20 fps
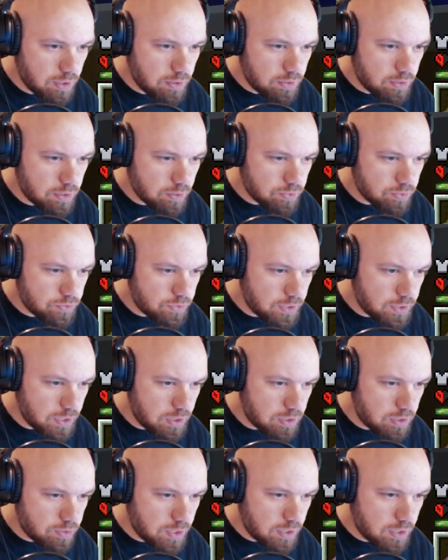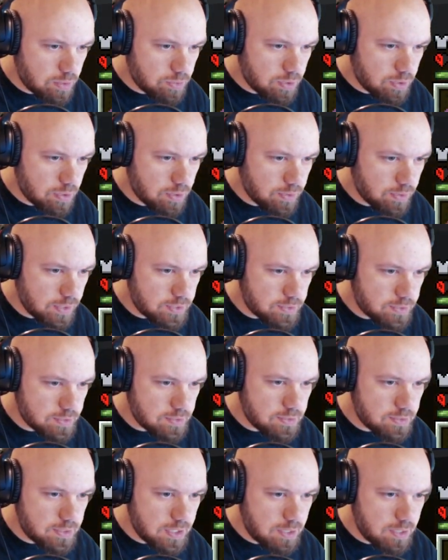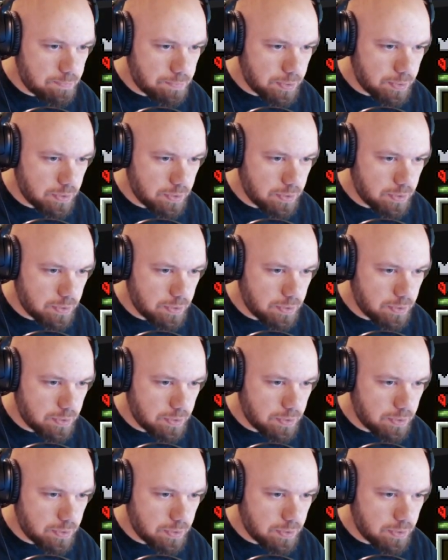Don't see any drowned. This is deep.